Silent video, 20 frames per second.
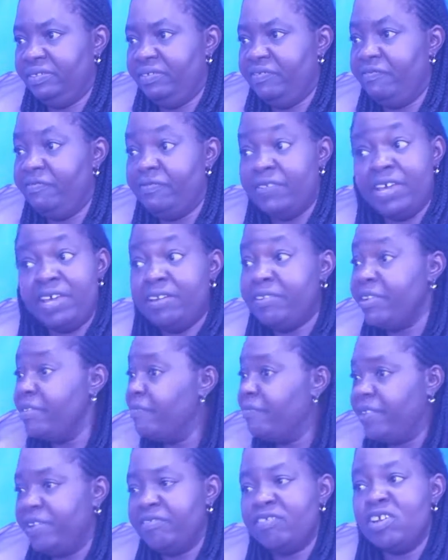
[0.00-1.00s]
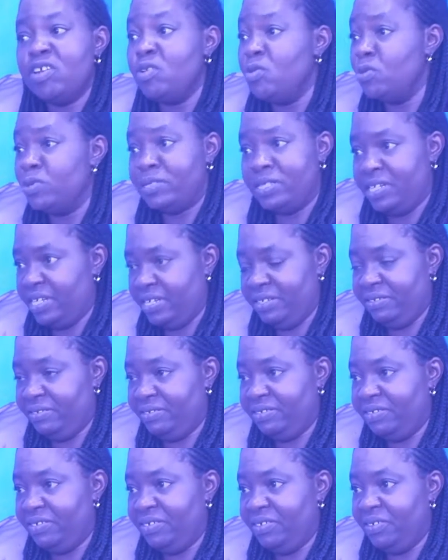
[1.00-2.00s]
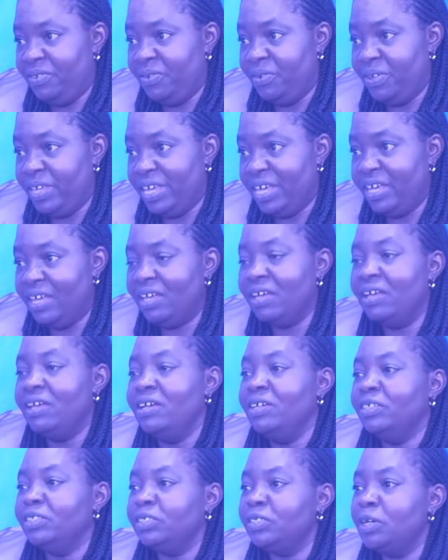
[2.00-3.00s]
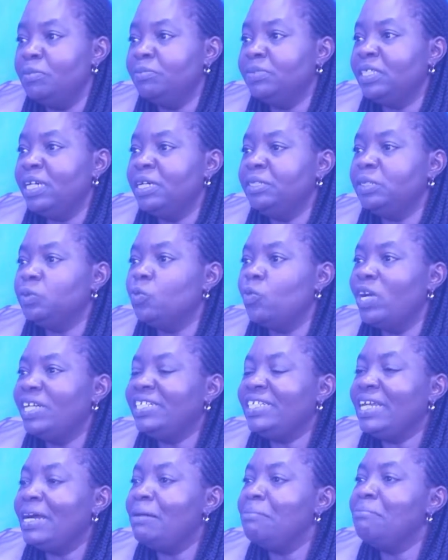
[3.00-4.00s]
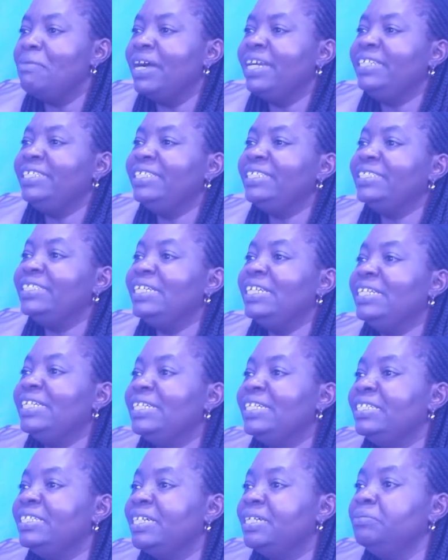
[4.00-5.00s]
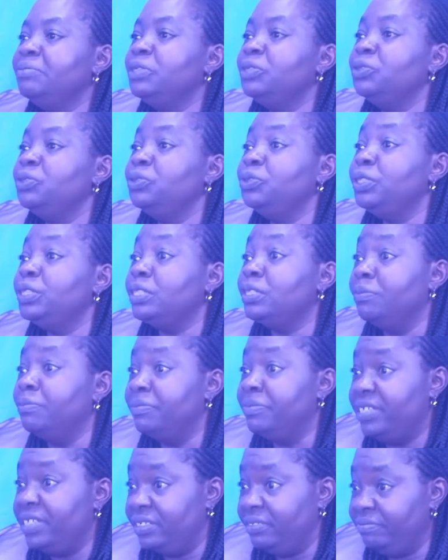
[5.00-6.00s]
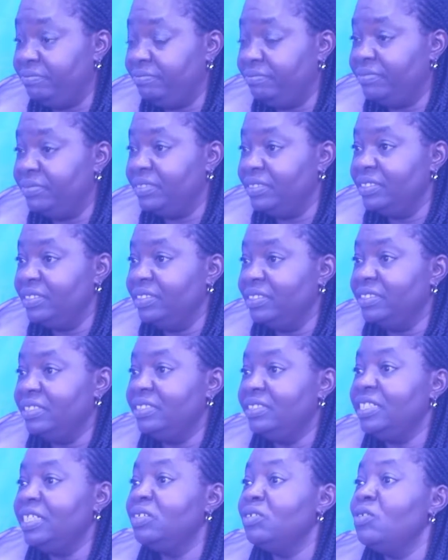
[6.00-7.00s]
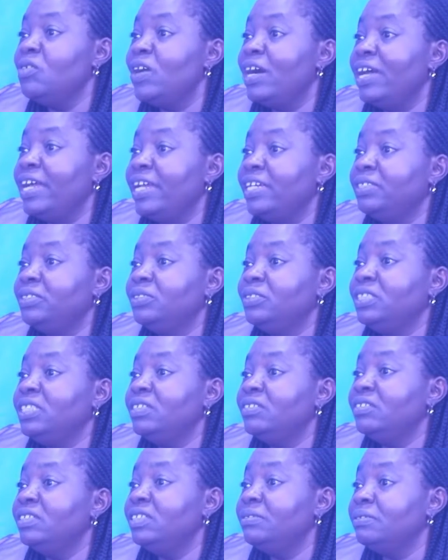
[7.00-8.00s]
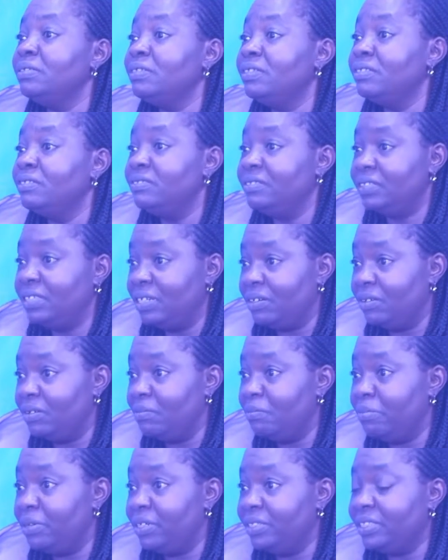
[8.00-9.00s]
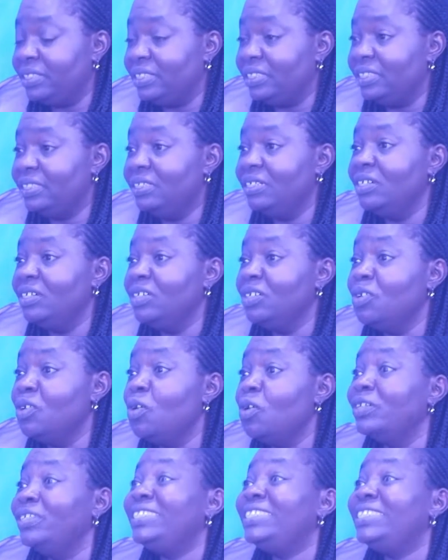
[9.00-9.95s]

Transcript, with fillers: very very loosely okay sometimes when their mind is leading them to do something mm. they go ahead to tell the second person God